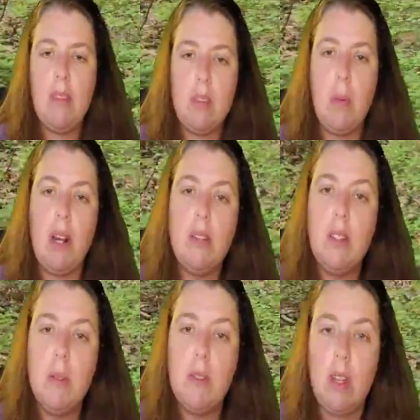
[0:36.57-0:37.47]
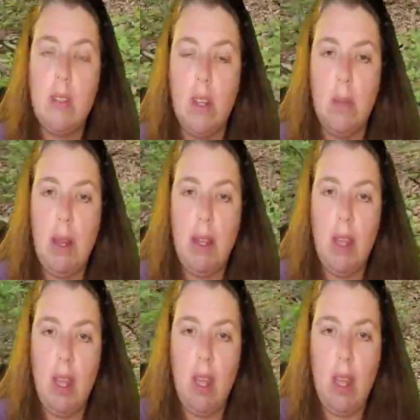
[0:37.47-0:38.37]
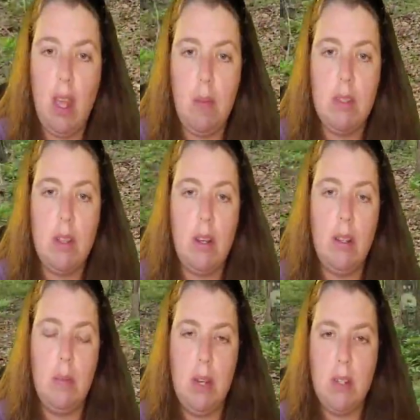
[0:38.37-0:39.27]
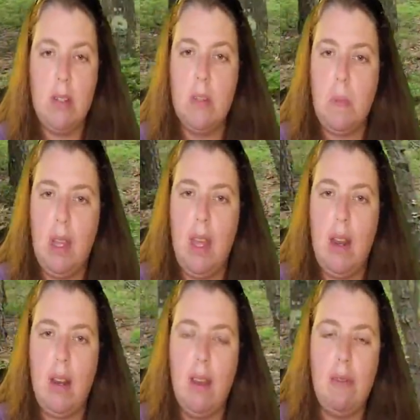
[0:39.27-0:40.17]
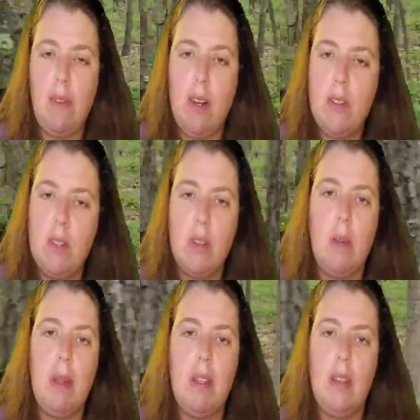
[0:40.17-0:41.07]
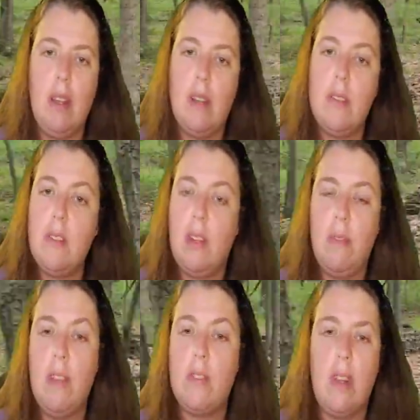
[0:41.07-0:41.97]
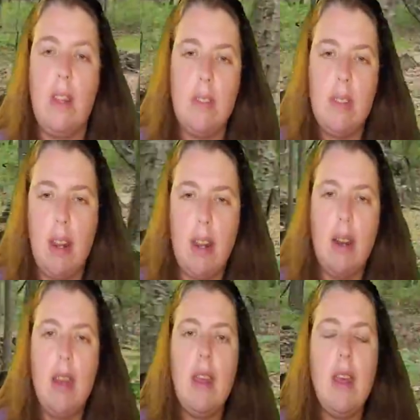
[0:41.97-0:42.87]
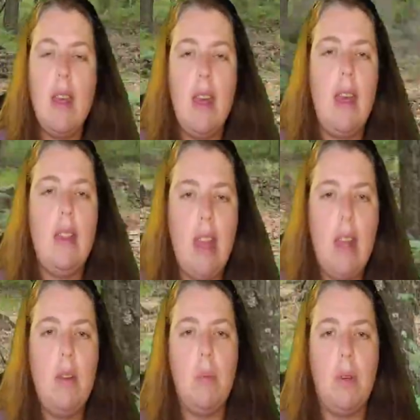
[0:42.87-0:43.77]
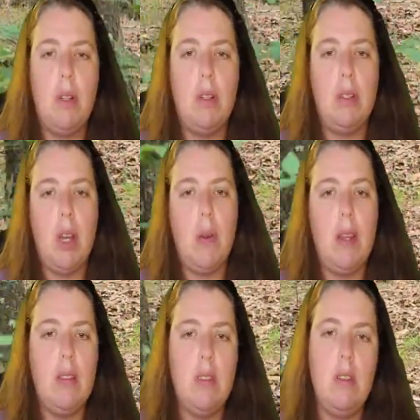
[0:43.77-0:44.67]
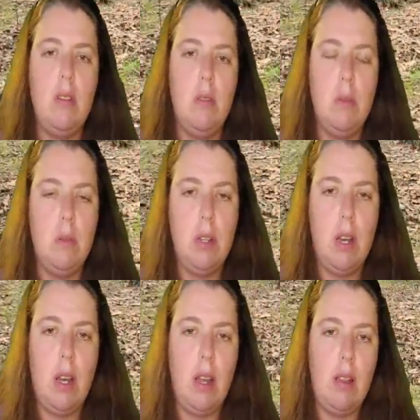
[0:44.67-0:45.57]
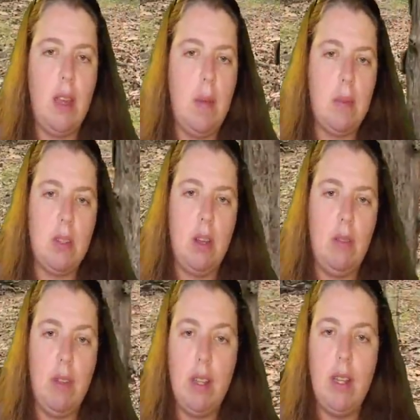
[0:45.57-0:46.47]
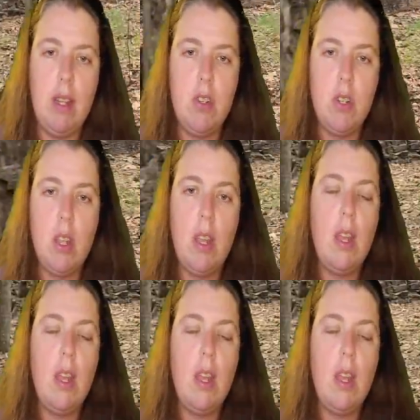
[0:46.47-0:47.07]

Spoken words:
So what I'll do is I'll talk about Amatol, the munitions plant area first, and talk about the layers of history that's there. And then we'll go into the Amatol village